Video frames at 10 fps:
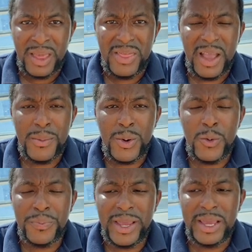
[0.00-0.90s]
There
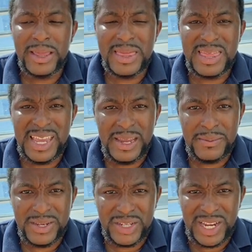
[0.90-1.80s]
will be
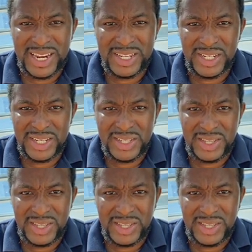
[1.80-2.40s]
themed challenges